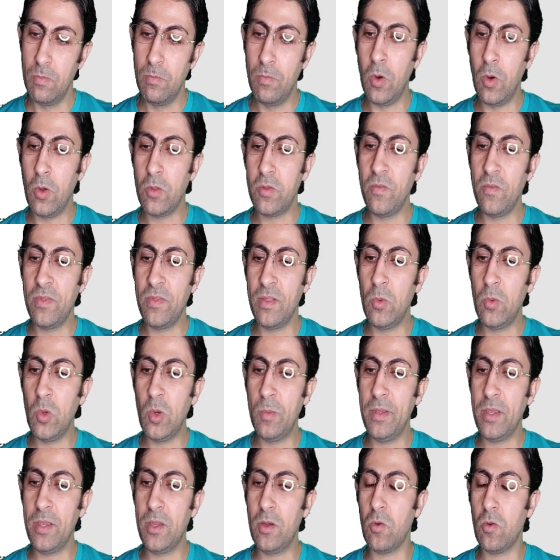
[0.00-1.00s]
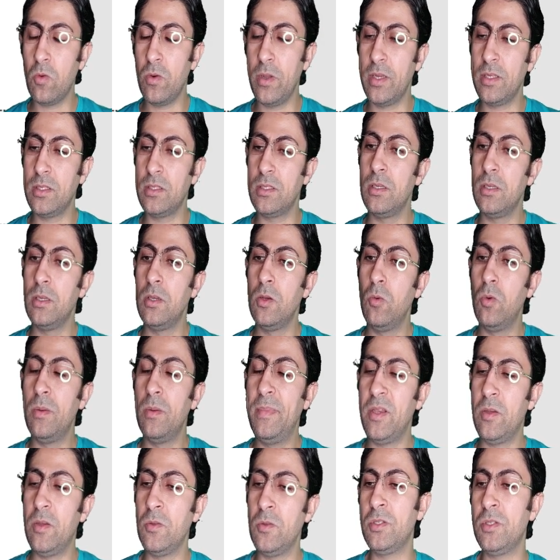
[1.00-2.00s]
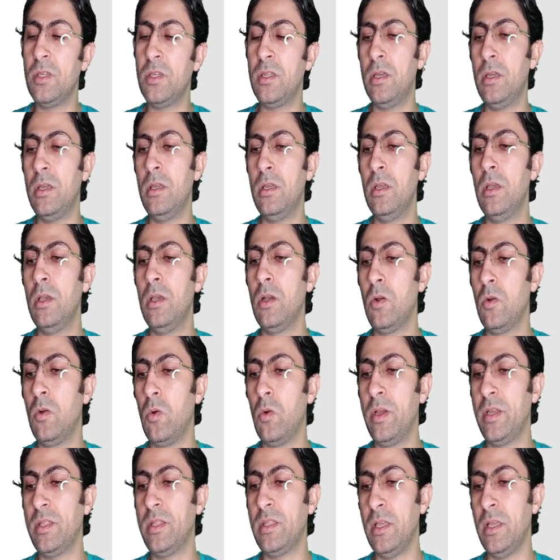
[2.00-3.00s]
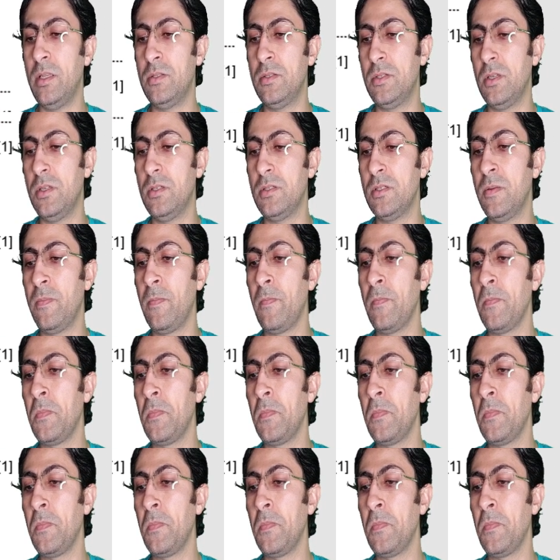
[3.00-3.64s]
Both of them will be correct, will be considered correct answers.